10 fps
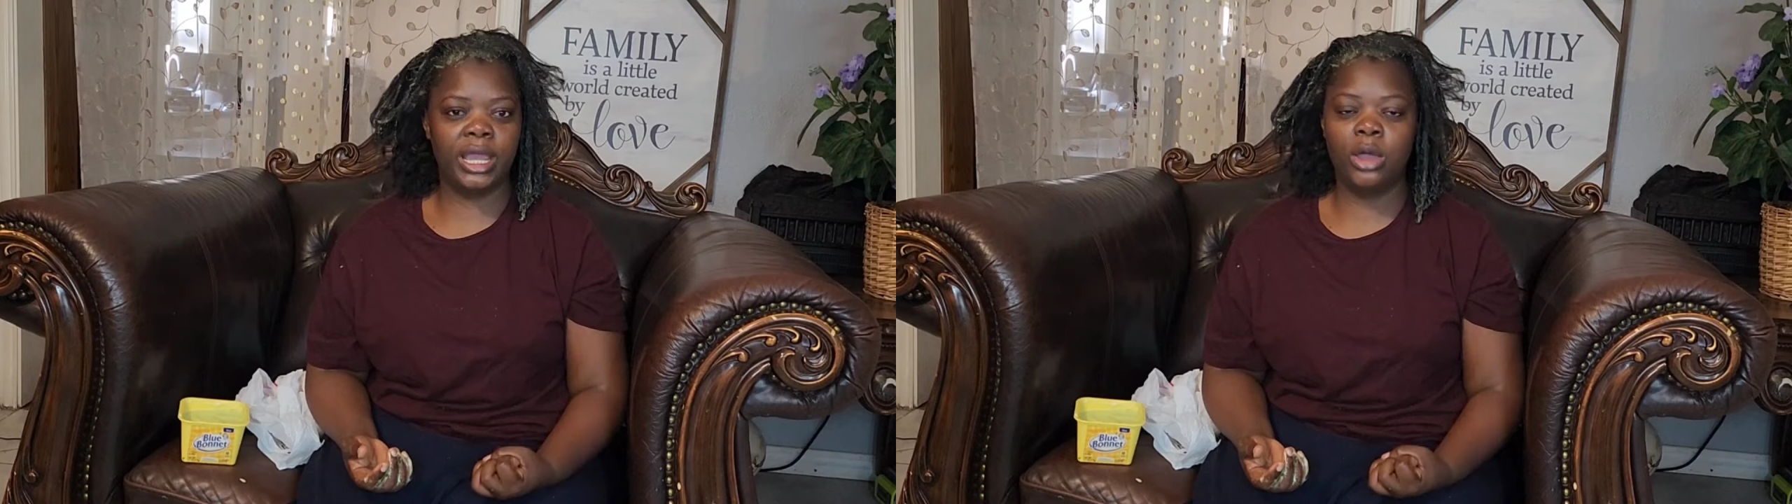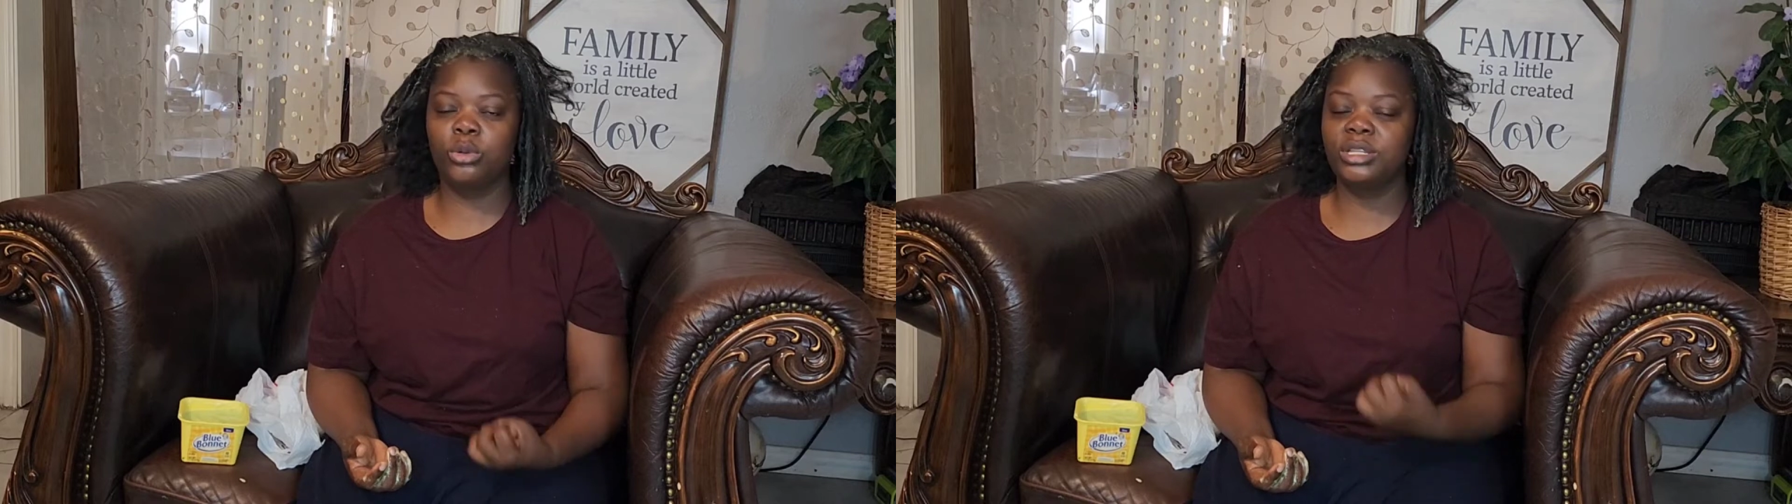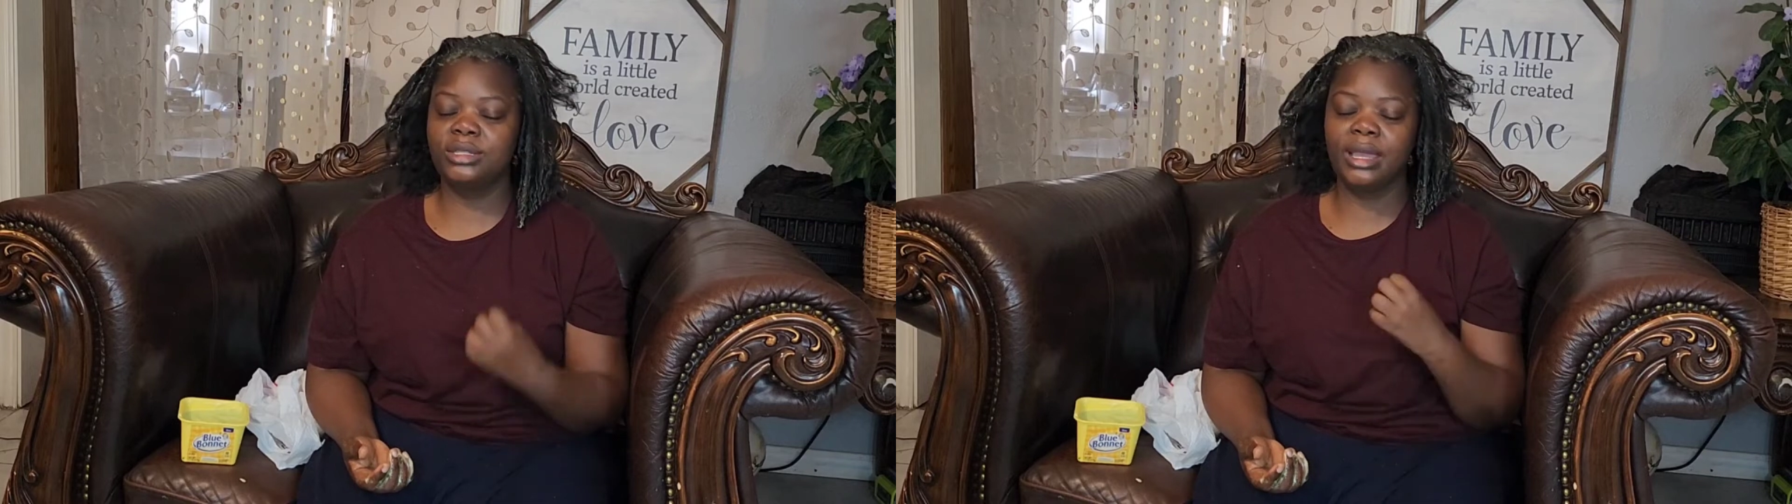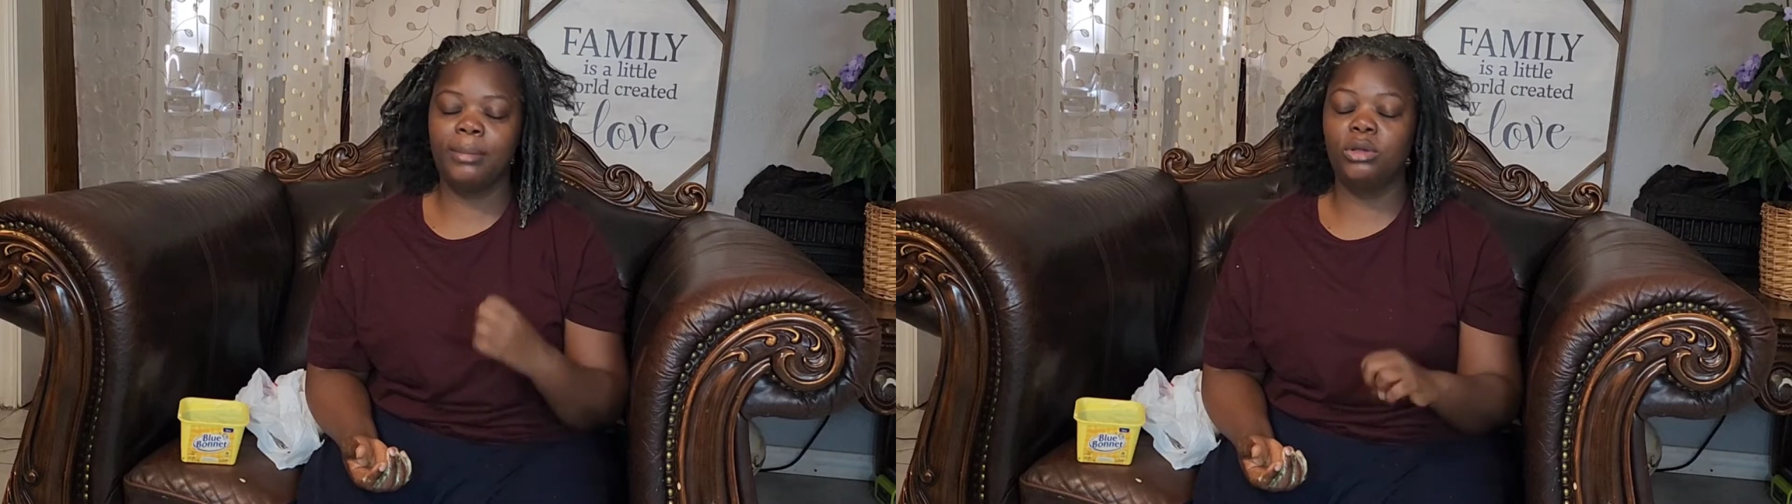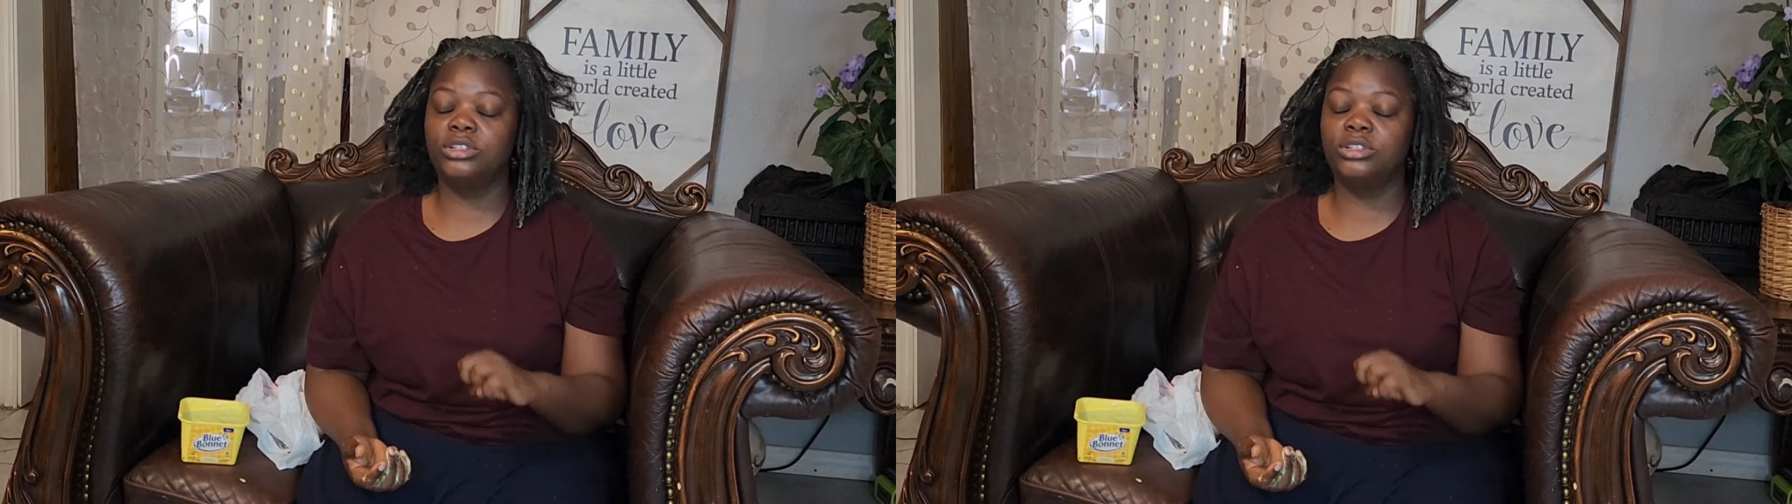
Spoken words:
I always say about